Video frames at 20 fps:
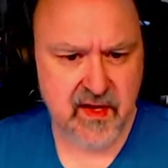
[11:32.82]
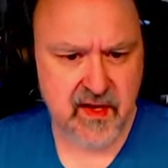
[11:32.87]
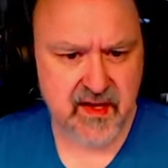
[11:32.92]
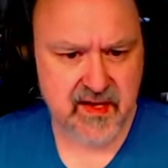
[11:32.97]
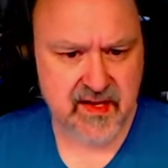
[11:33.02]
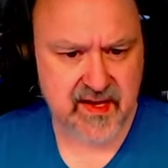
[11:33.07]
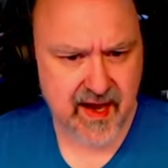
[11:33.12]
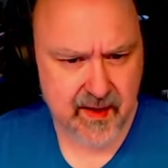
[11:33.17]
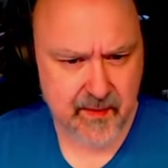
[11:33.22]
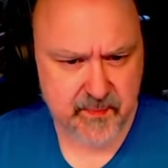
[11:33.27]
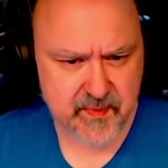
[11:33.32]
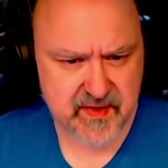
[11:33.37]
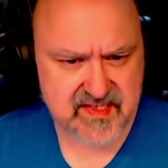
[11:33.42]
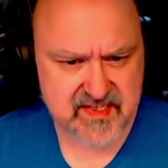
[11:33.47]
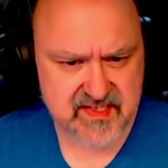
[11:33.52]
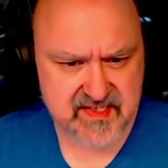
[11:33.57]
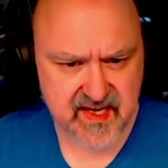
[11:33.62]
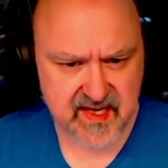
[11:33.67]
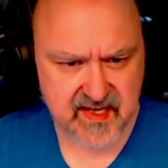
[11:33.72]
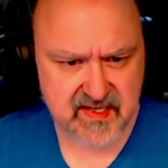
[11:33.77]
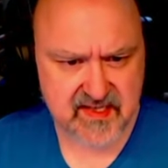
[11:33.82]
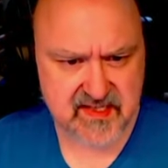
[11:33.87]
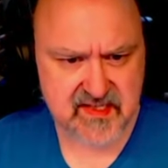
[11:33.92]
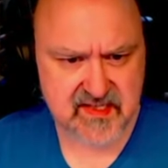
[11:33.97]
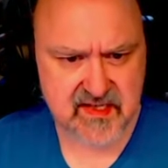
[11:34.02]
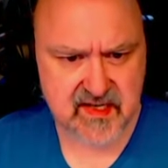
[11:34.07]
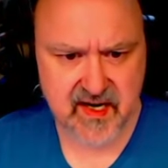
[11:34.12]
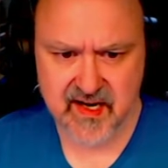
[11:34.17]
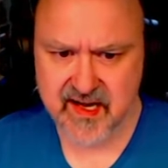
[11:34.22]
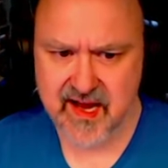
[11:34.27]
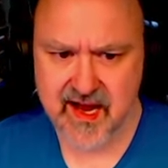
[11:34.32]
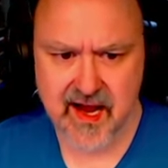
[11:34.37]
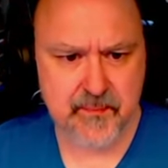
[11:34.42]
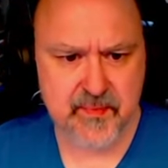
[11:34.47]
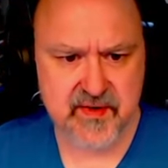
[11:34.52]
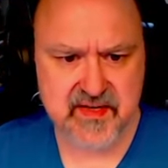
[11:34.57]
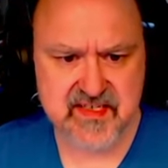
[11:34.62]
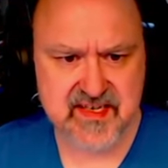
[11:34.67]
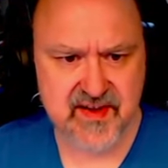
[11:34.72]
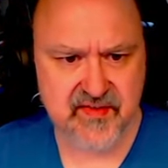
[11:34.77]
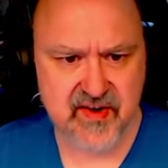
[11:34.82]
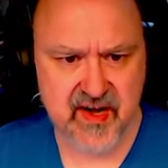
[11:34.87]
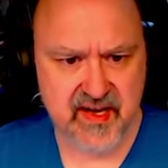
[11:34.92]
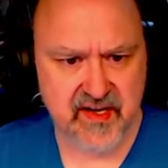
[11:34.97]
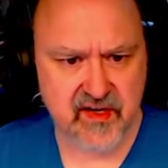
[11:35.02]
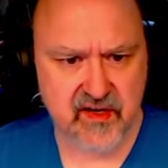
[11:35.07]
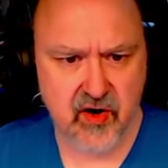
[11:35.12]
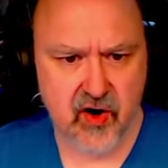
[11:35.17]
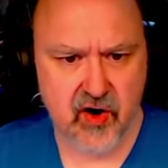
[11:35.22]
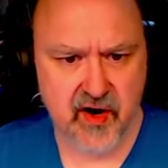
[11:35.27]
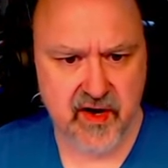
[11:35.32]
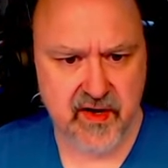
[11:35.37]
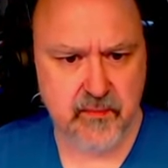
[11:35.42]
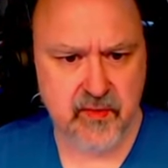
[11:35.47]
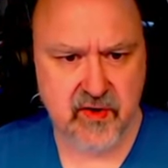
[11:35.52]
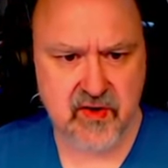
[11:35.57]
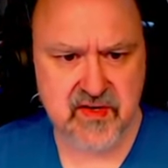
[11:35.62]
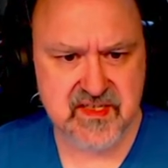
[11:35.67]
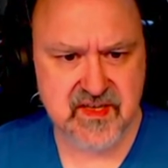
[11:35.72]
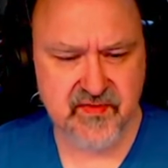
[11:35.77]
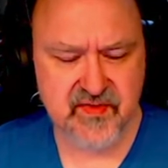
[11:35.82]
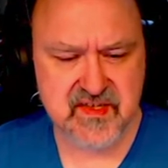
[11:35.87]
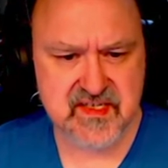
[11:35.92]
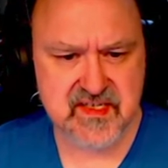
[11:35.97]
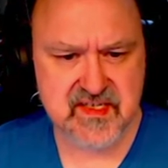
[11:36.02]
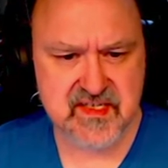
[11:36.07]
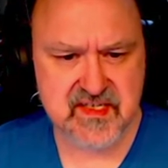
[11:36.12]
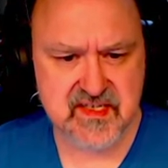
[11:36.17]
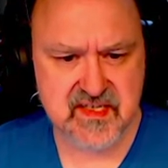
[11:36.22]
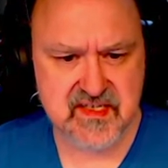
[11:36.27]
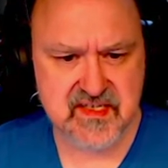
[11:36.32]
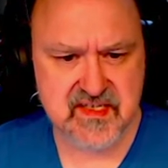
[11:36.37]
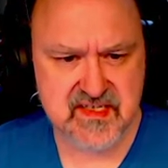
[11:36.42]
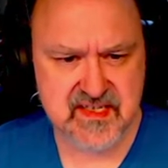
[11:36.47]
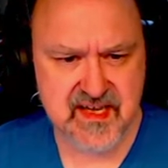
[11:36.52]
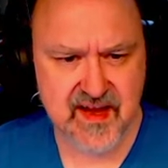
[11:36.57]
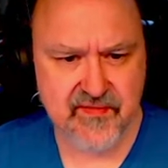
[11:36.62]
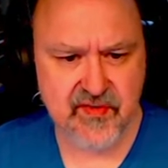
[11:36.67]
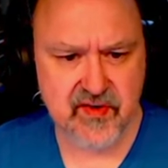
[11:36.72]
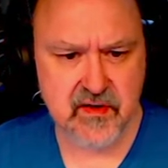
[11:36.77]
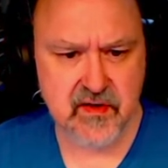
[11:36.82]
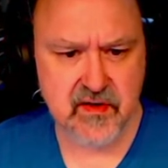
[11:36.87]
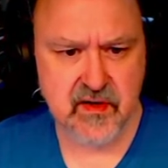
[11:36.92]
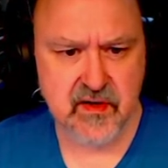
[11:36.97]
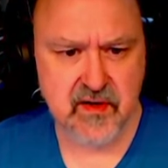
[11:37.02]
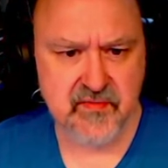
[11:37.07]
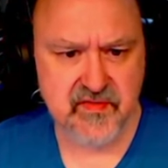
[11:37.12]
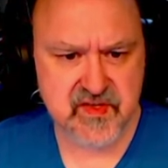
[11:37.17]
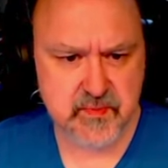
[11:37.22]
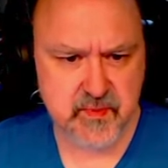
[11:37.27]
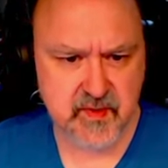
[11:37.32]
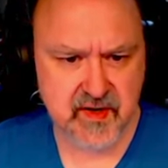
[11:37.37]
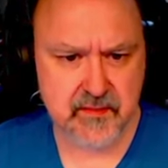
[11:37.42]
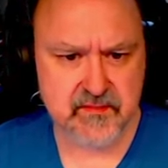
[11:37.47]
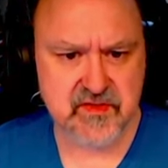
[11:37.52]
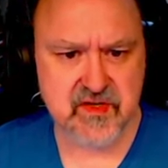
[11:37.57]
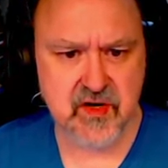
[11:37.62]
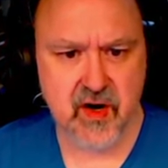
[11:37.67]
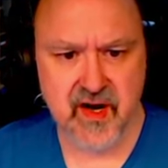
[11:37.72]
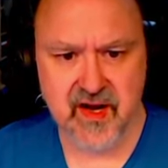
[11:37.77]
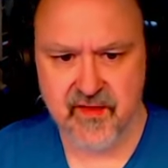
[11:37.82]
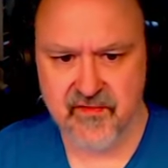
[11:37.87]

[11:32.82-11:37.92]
It can't be six, and it can't be seven, eight, nine, because if it's seven, this becomes nine.